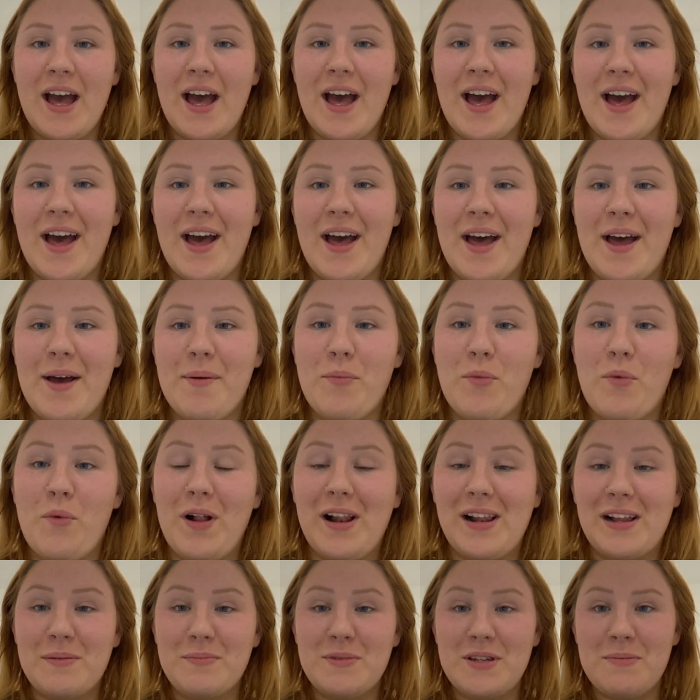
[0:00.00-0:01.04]

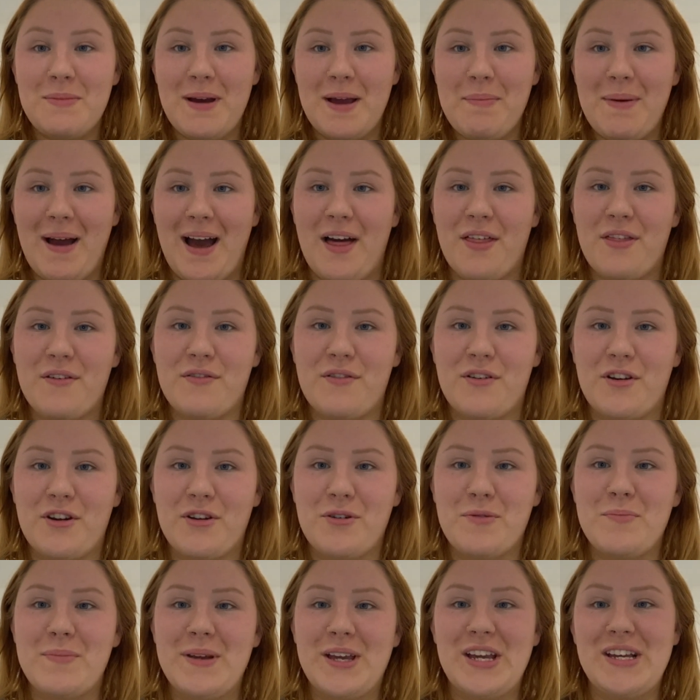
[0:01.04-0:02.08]
Welcome to my
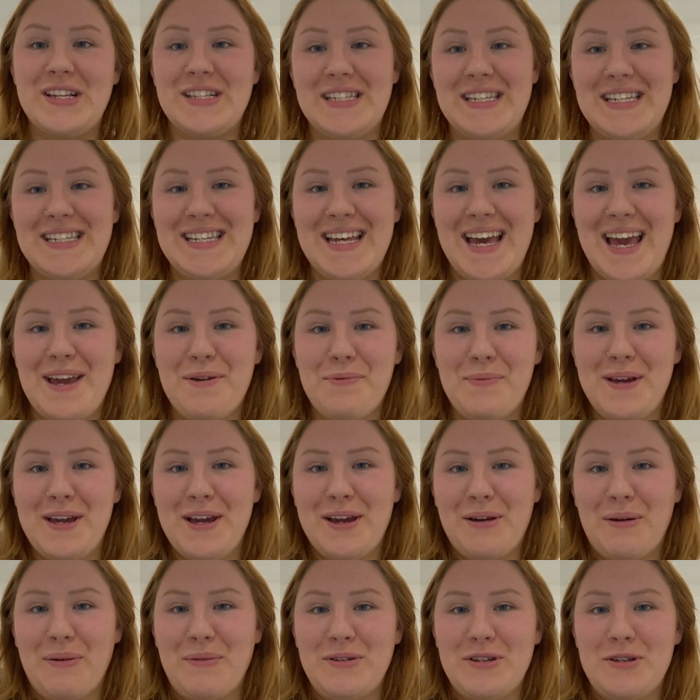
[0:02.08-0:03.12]
bathroom, because today we
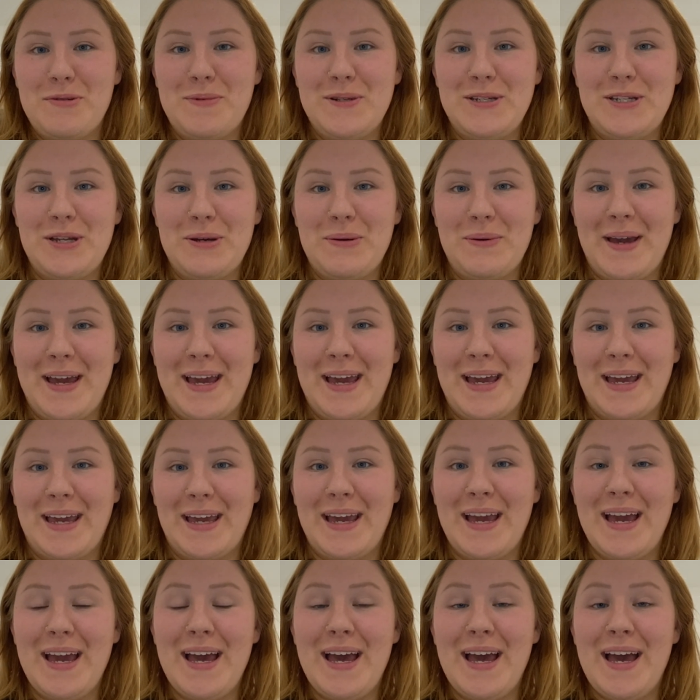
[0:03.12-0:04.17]
are going to be doing